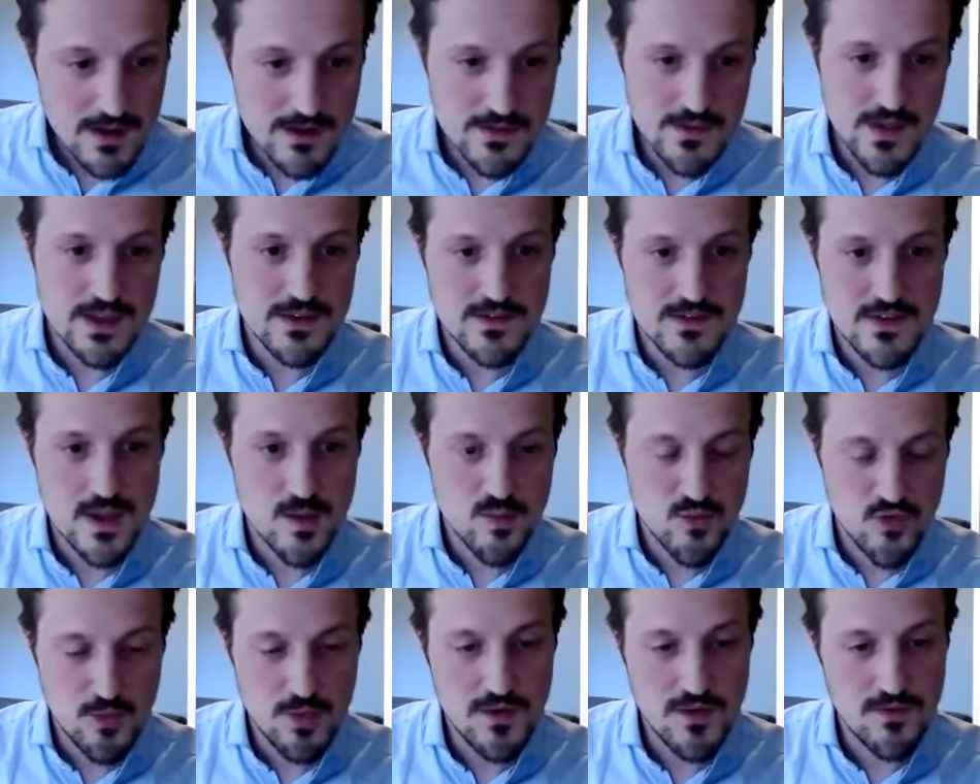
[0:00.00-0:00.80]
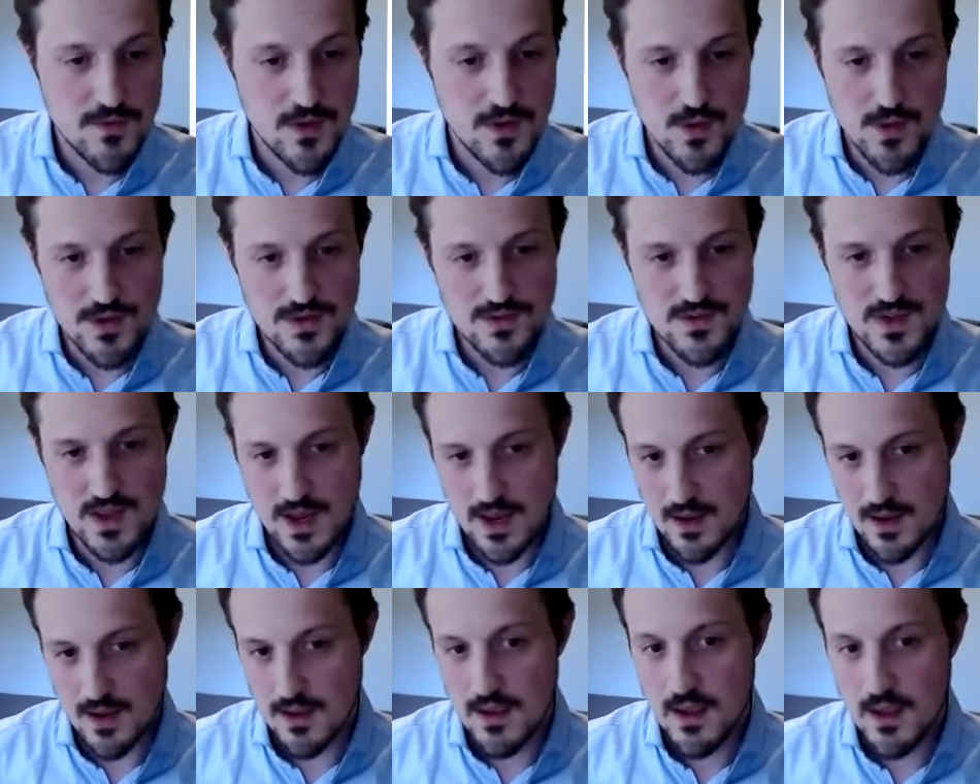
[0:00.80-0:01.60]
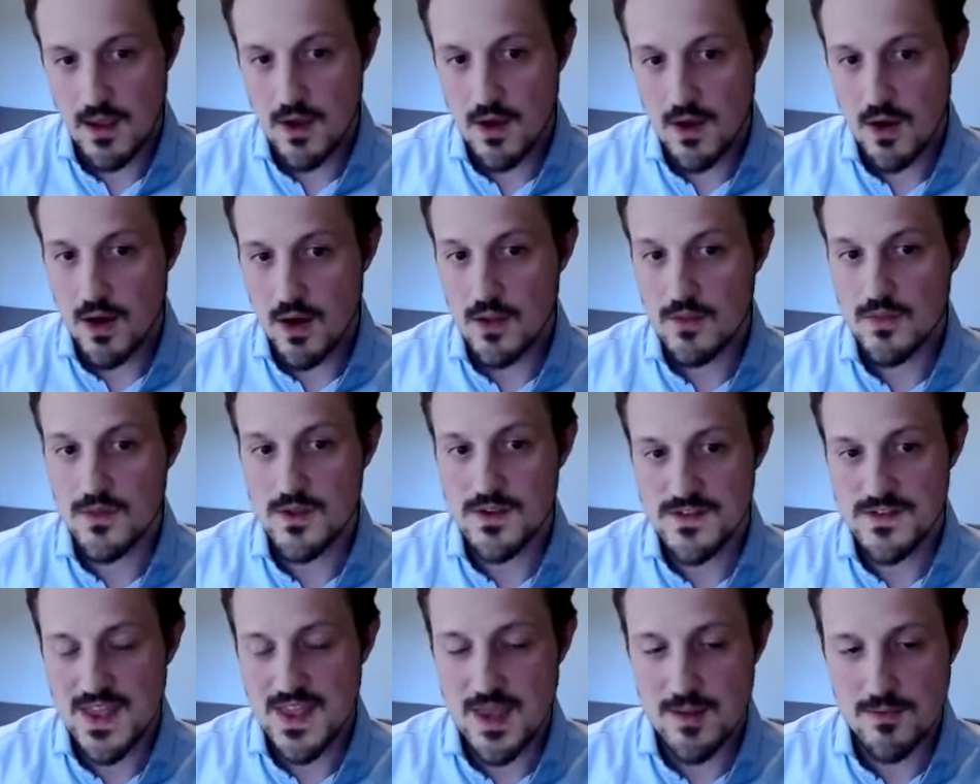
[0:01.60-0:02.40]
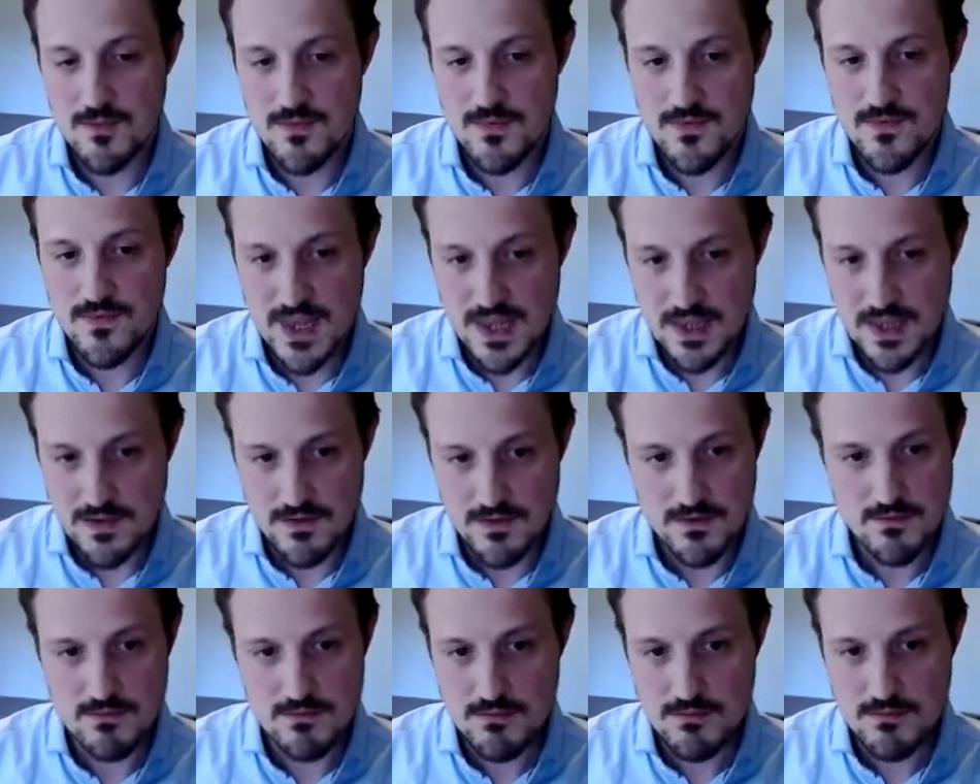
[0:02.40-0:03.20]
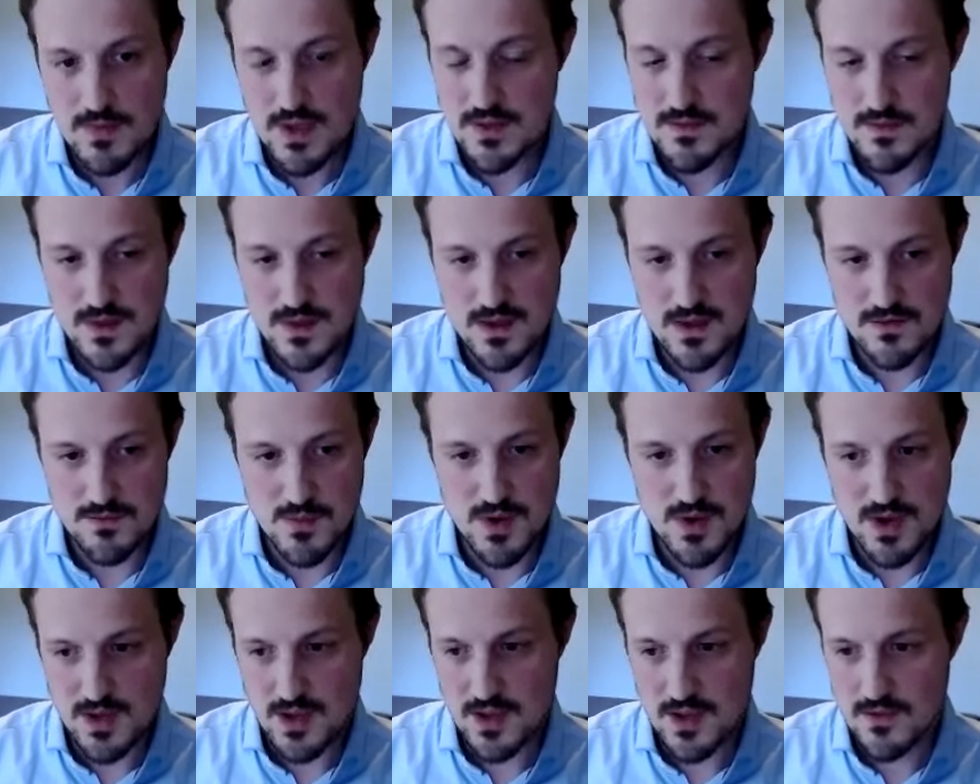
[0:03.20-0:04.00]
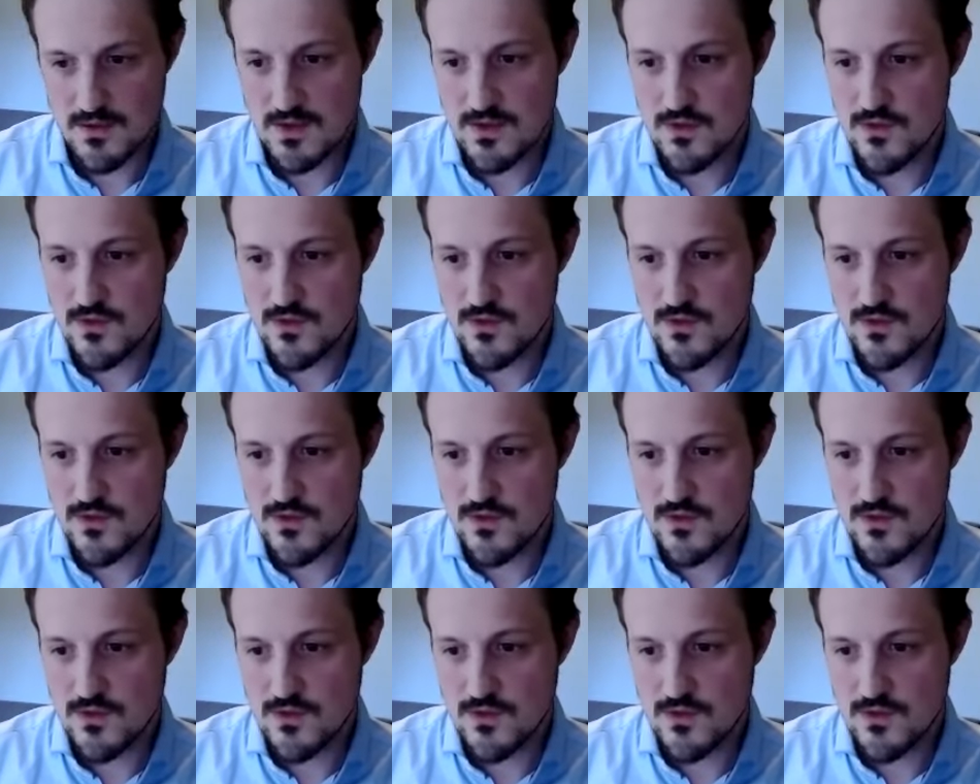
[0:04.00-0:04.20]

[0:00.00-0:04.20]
they seem to be focusing on the same things in these markets.